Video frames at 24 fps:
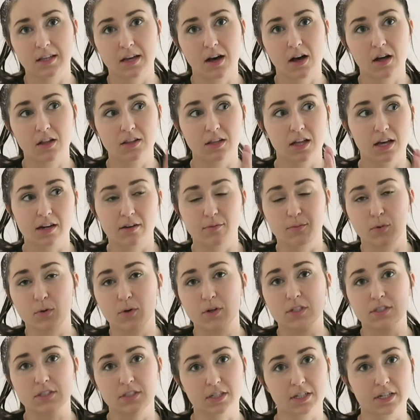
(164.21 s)
a lot of
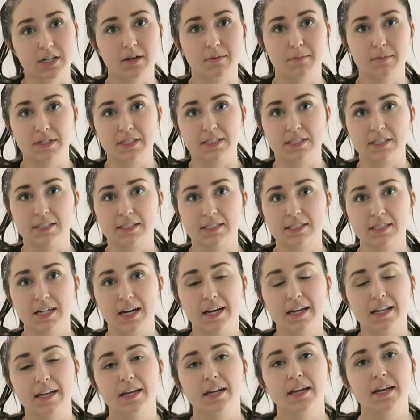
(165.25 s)
boards are gonna miss a
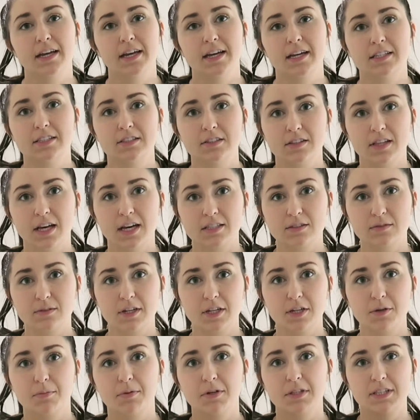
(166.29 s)
stud. And so that's why
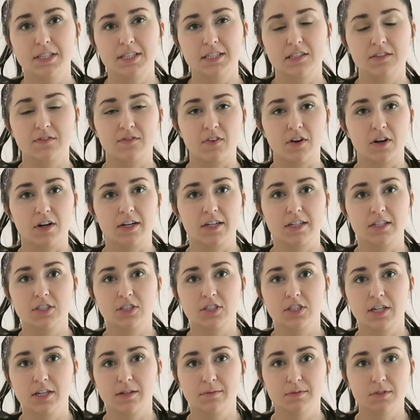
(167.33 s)
you put these furring
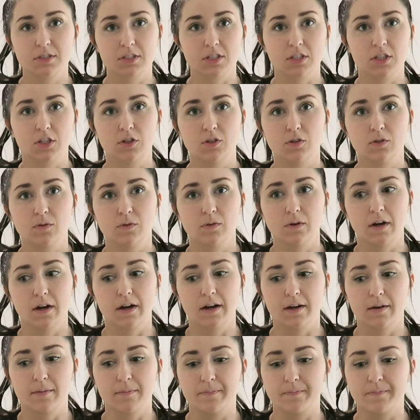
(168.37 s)
strips, you
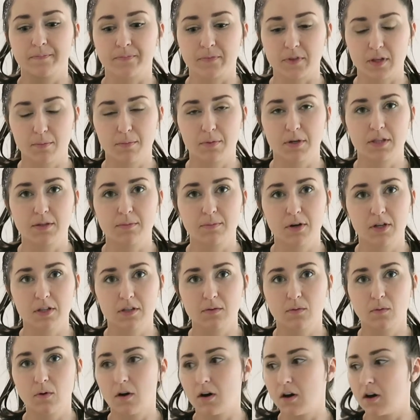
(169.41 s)
put them on
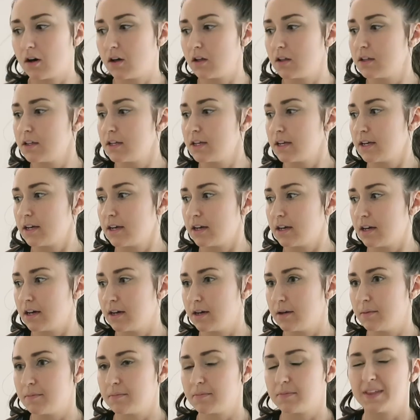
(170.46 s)
the wall.
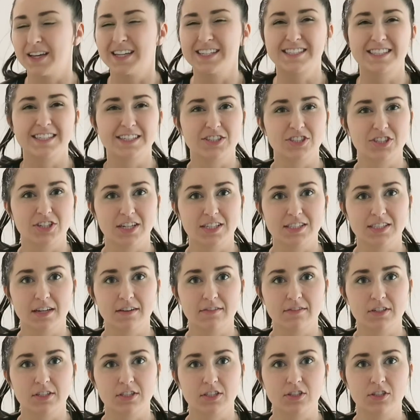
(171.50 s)
They suggest
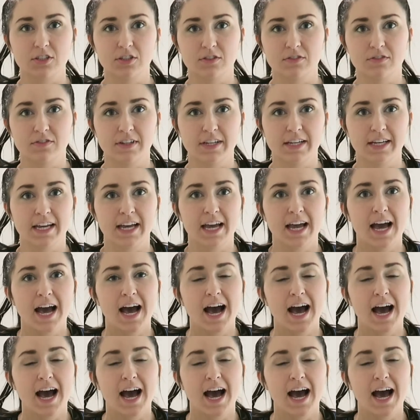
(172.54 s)
every 2 feet.